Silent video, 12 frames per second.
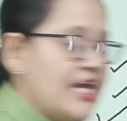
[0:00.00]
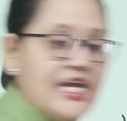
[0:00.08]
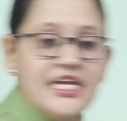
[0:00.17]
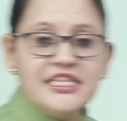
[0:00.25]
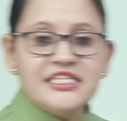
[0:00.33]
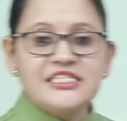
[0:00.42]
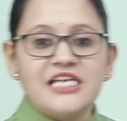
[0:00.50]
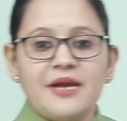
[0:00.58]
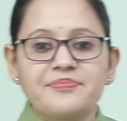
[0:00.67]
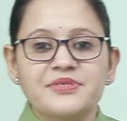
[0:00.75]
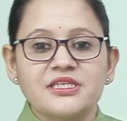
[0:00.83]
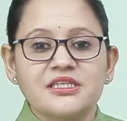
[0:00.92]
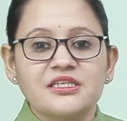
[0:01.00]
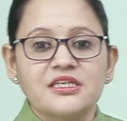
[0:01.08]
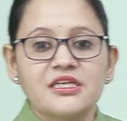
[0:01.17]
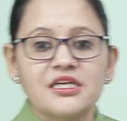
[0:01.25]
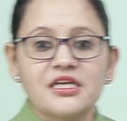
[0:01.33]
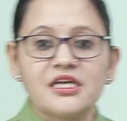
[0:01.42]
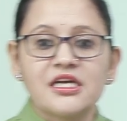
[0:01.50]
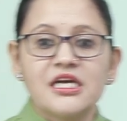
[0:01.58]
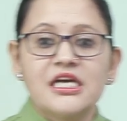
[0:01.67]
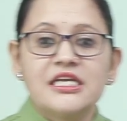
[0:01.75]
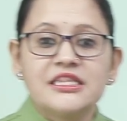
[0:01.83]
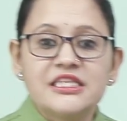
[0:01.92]
in this chapter,
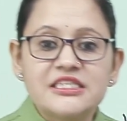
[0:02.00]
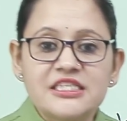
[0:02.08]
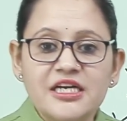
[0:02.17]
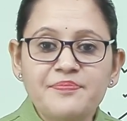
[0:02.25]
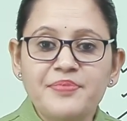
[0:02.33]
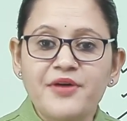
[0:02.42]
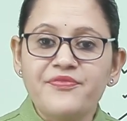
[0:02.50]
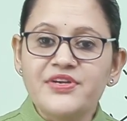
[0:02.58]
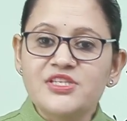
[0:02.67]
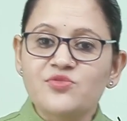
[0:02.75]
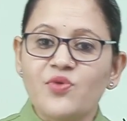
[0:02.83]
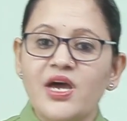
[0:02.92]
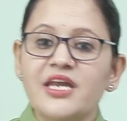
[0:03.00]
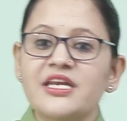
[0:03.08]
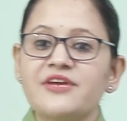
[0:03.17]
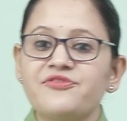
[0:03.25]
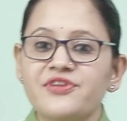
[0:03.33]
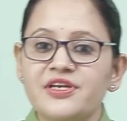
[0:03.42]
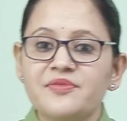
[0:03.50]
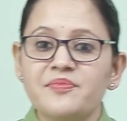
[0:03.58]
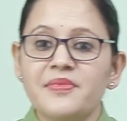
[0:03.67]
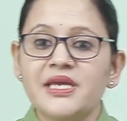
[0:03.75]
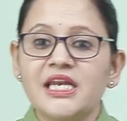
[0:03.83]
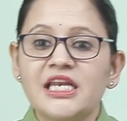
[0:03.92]
the term perfect square refer
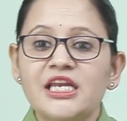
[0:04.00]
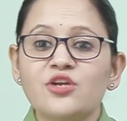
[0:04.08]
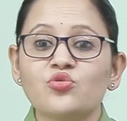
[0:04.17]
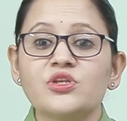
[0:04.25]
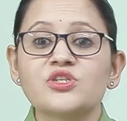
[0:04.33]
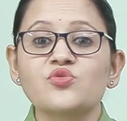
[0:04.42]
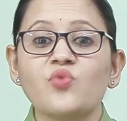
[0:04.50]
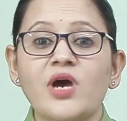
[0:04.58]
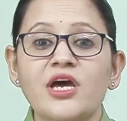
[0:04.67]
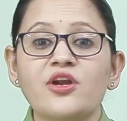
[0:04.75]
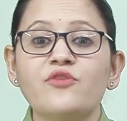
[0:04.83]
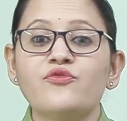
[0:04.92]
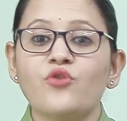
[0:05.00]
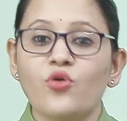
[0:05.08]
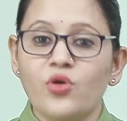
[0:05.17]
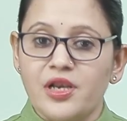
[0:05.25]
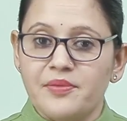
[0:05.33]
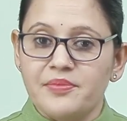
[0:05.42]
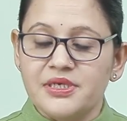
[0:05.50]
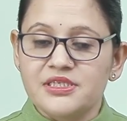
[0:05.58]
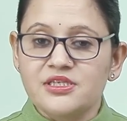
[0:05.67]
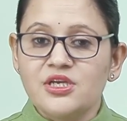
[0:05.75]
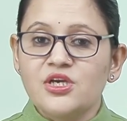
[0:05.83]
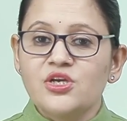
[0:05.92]
mainly to the square of whole numbers.
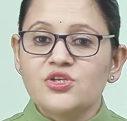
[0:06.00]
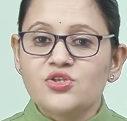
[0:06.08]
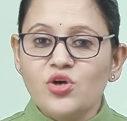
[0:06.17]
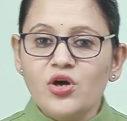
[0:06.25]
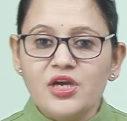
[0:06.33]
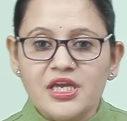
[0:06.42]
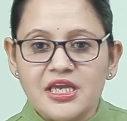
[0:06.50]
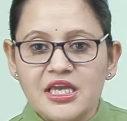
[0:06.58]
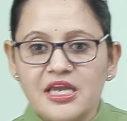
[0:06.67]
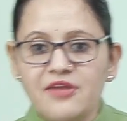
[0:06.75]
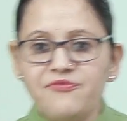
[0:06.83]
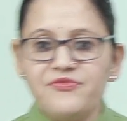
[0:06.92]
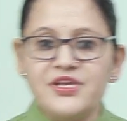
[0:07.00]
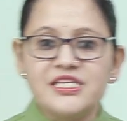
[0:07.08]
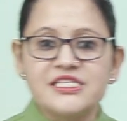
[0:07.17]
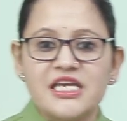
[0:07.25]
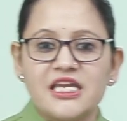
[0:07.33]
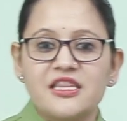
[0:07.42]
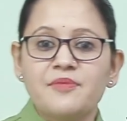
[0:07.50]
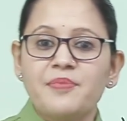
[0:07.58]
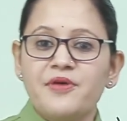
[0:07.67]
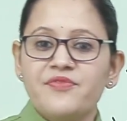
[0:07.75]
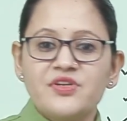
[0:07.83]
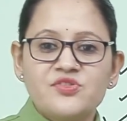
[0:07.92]
So if we say the
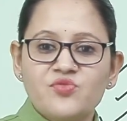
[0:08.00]
perfect